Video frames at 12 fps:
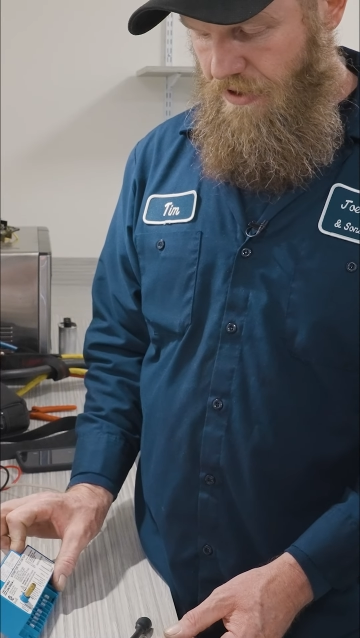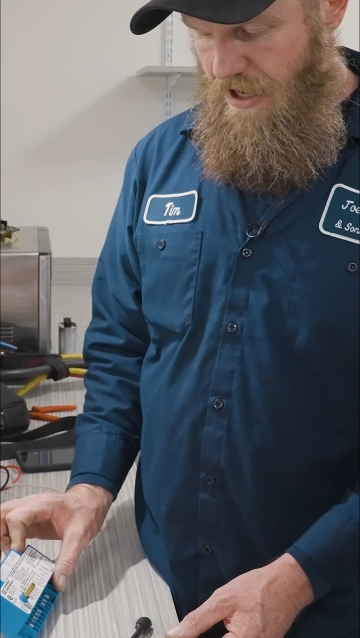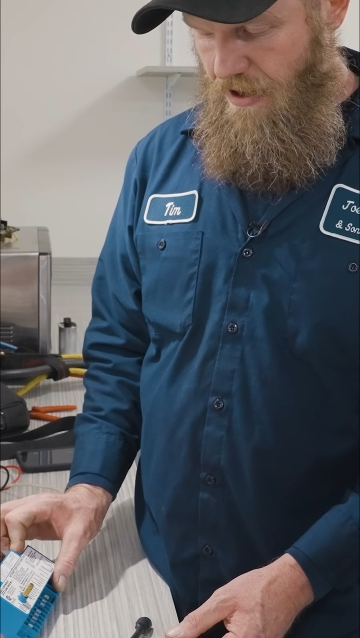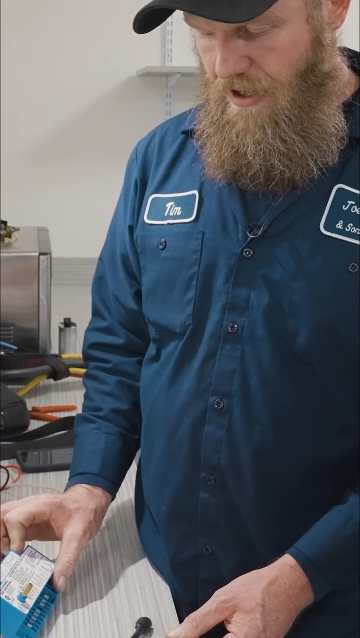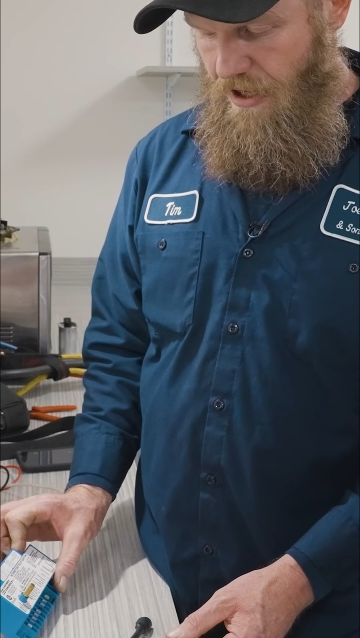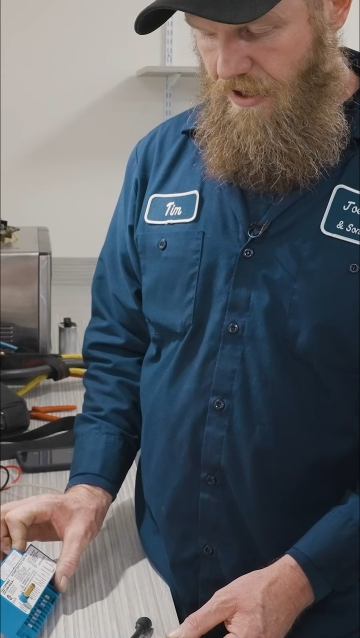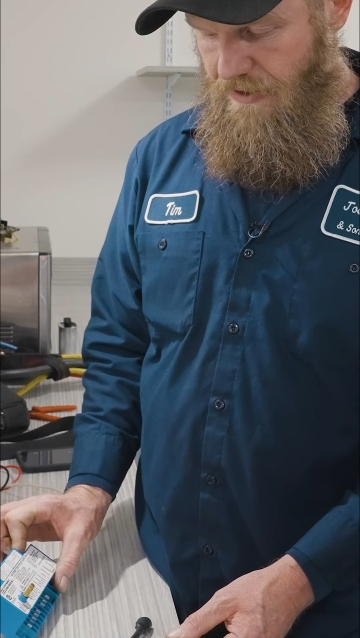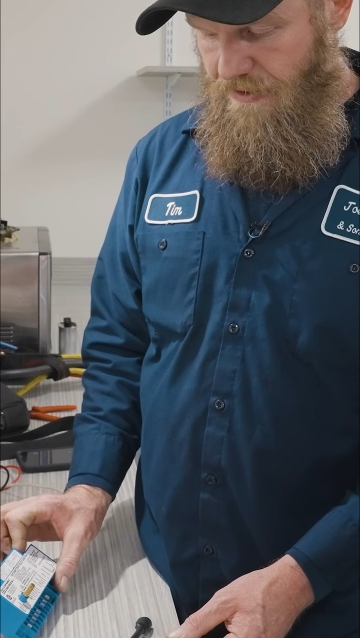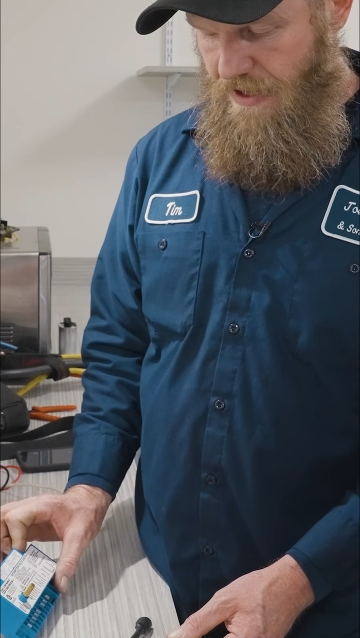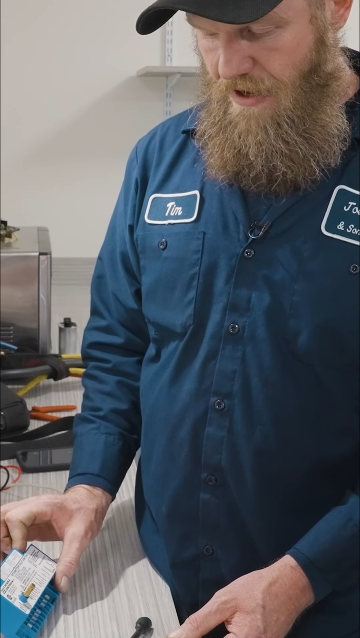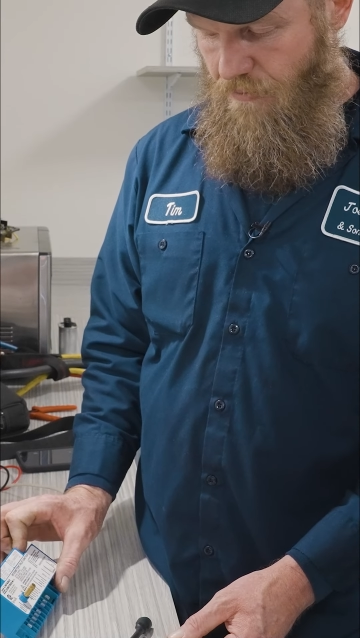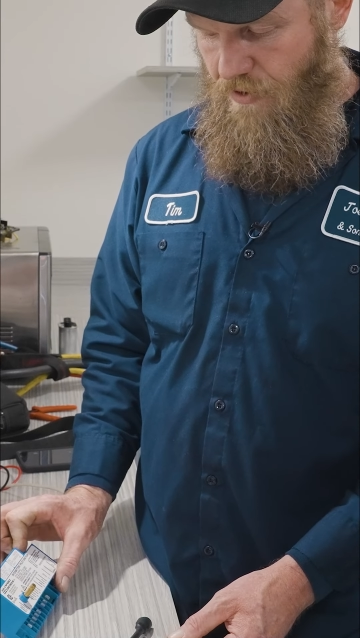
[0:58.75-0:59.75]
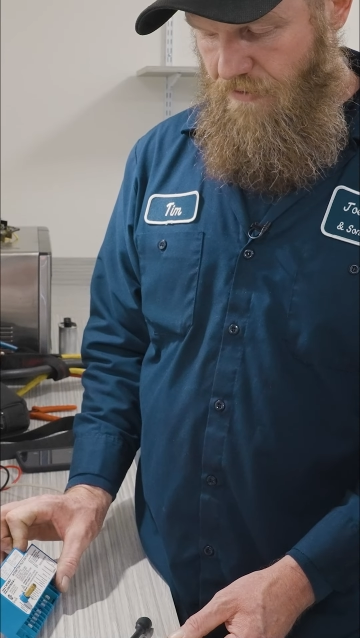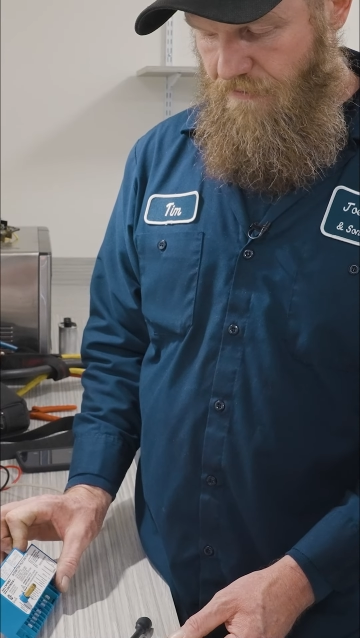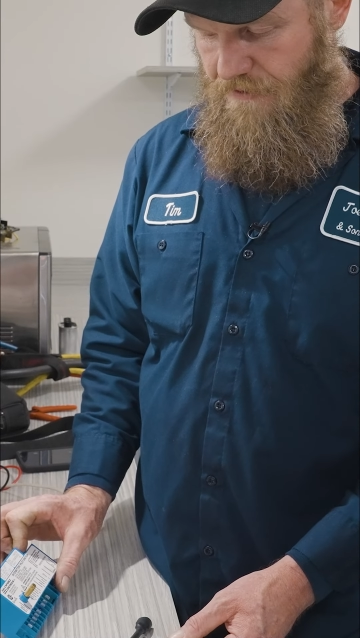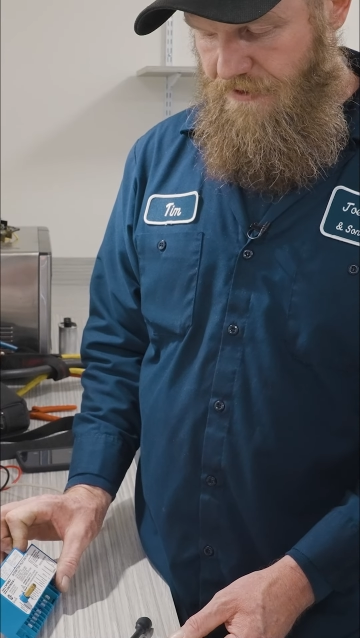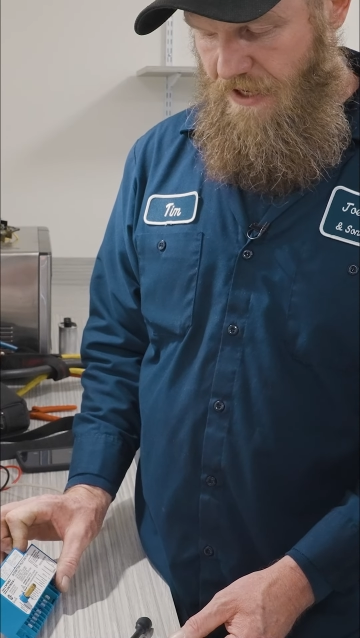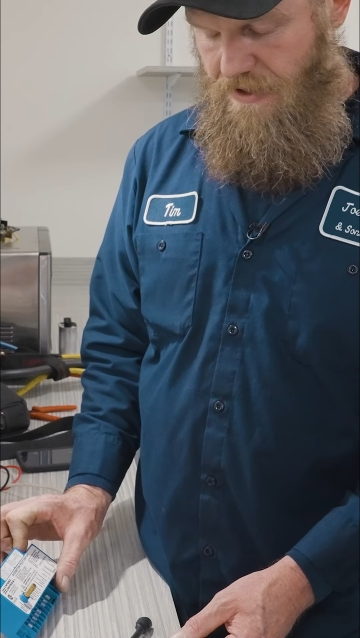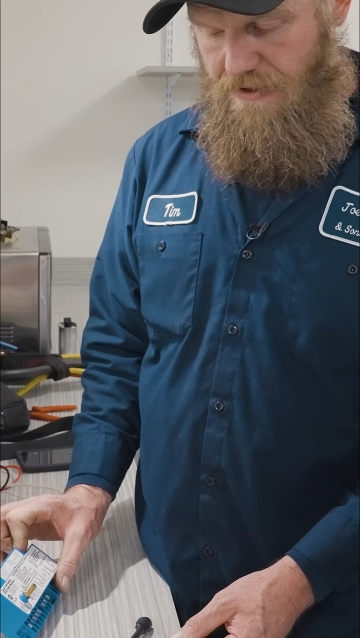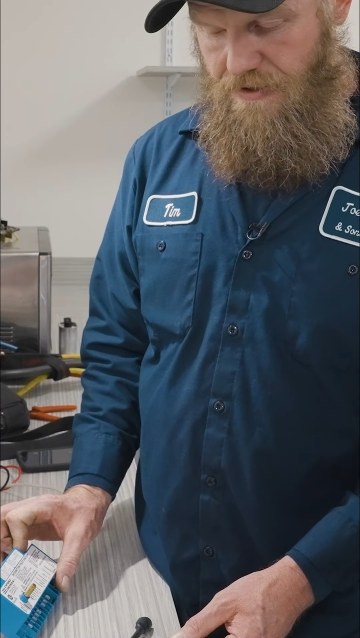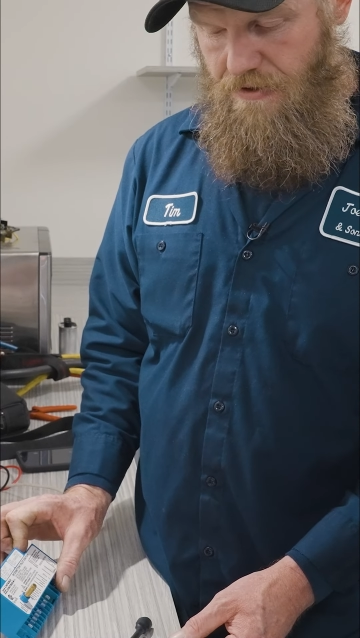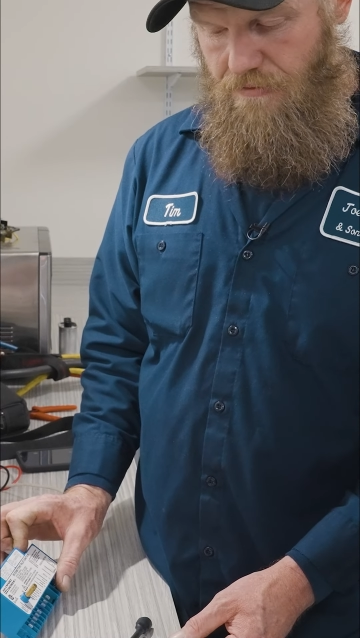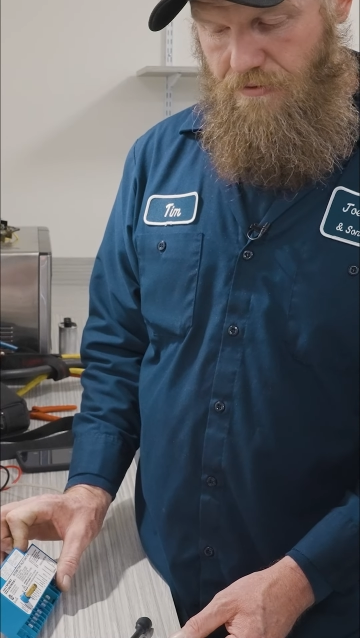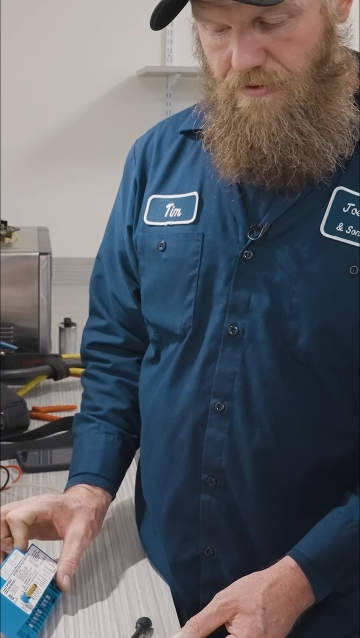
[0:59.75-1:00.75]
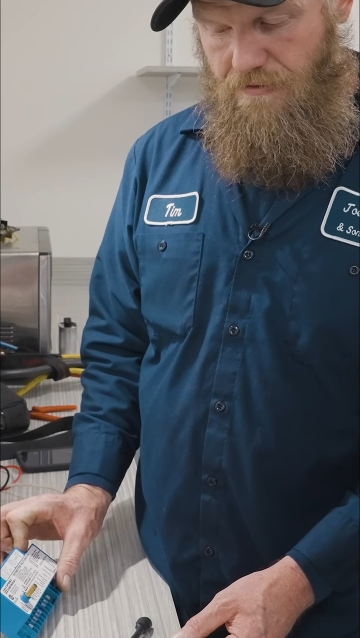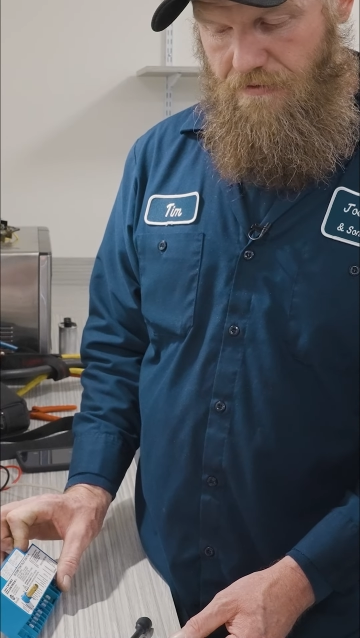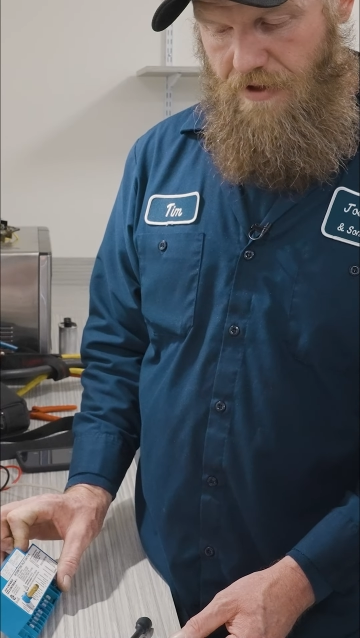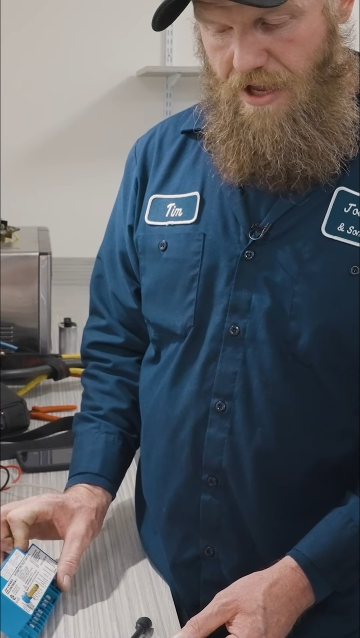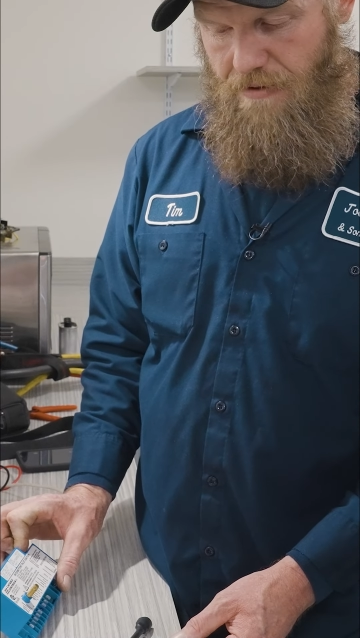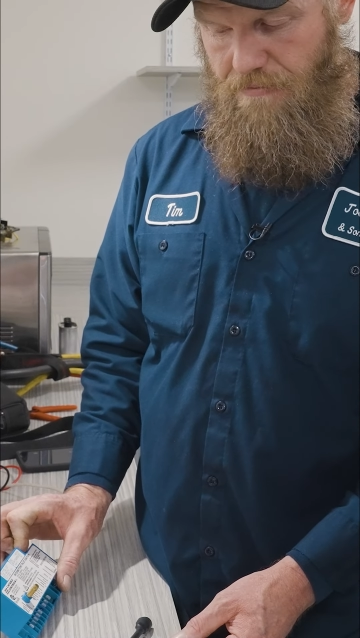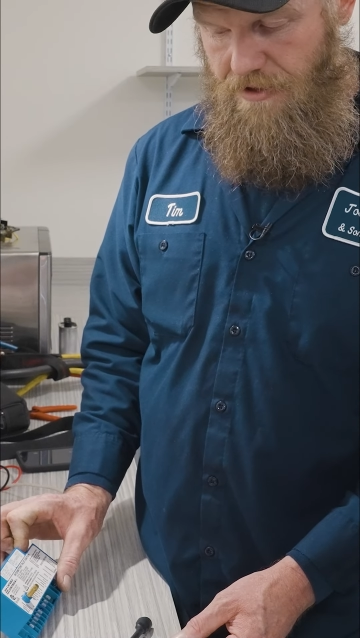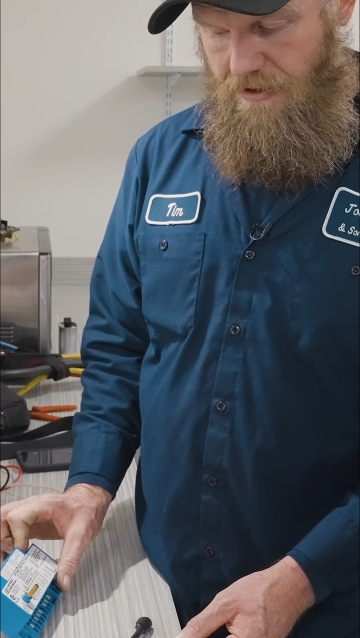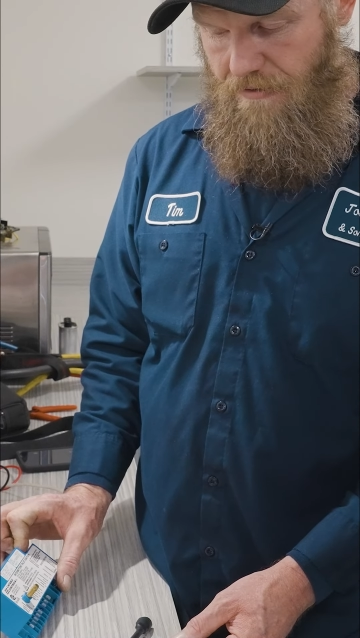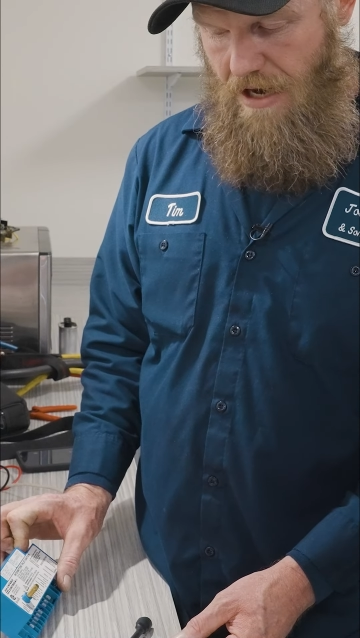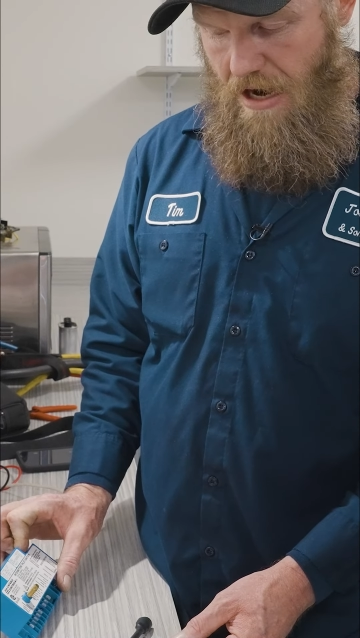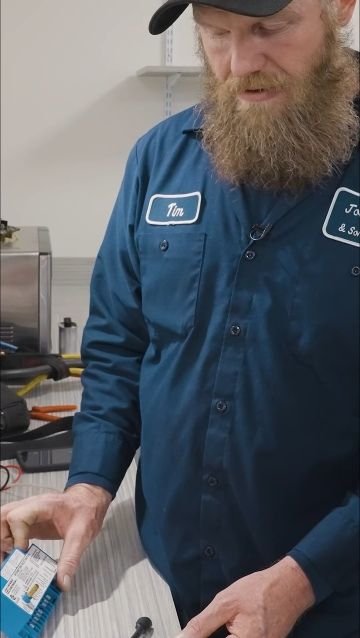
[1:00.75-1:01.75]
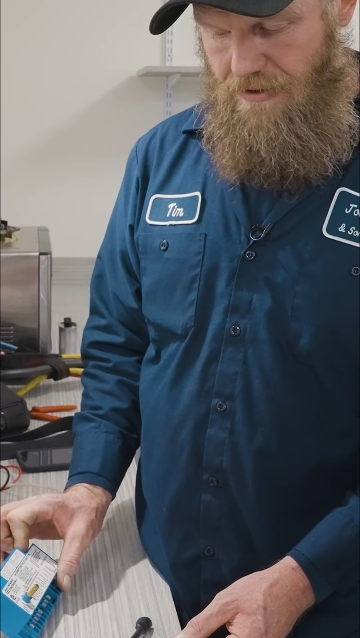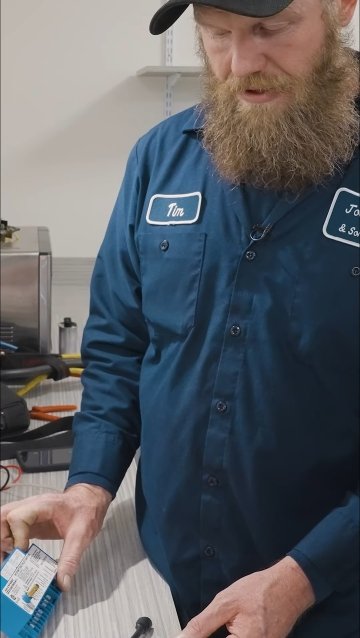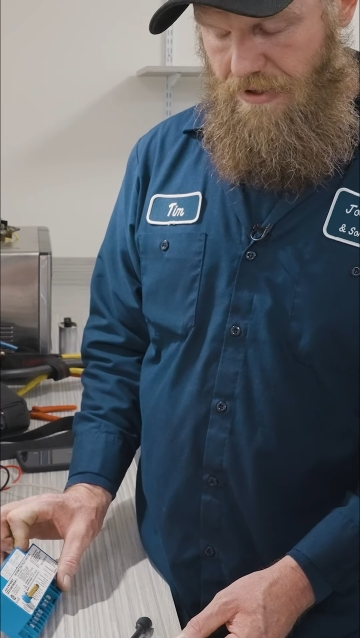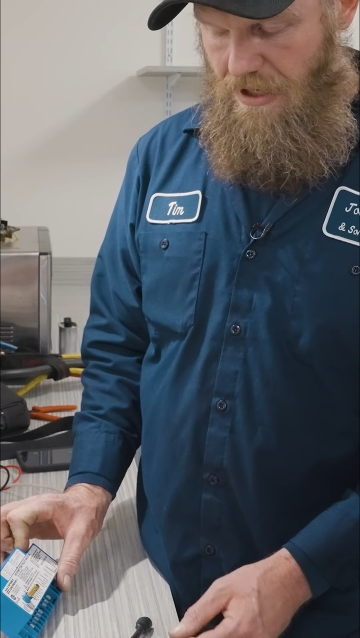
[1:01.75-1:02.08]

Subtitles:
telling us that we've sensed through the flame to ground.